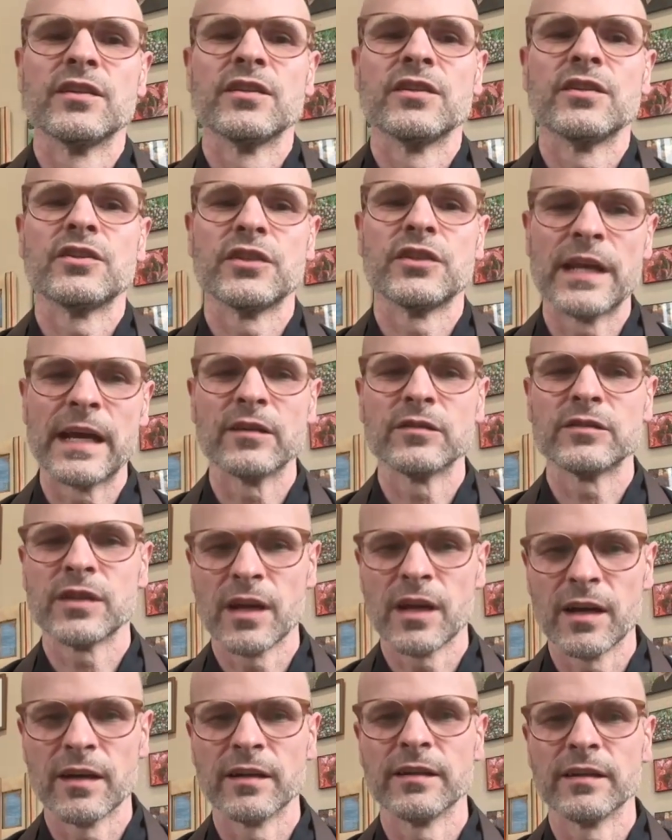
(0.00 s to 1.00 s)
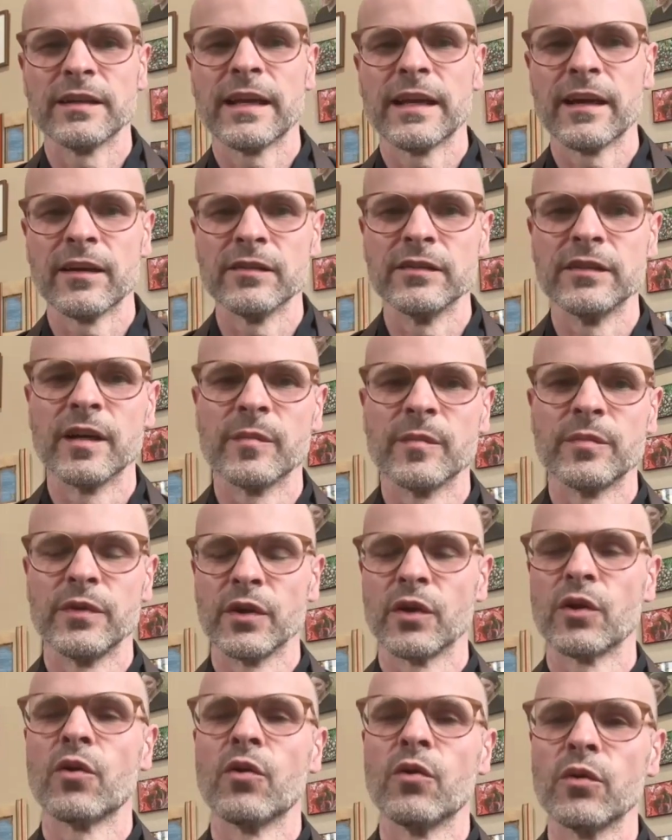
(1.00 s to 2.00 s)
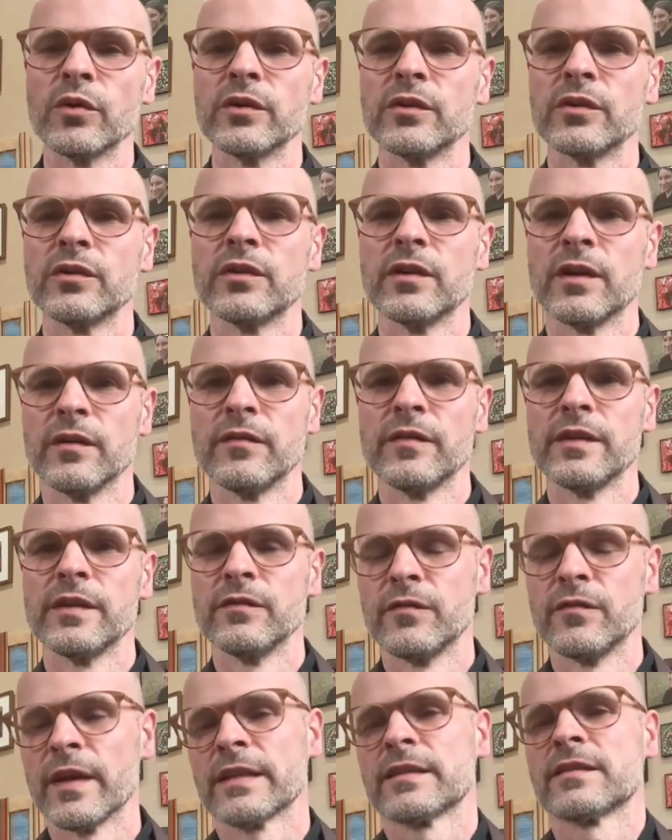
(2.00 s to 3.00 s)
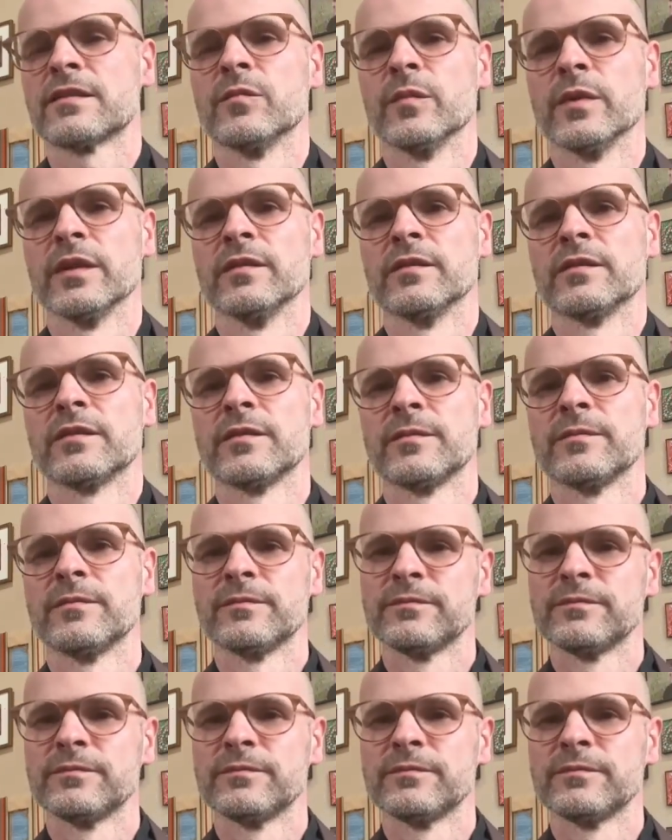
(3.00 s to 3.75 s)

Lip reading: Xiao Tong held up the corner of his vestment,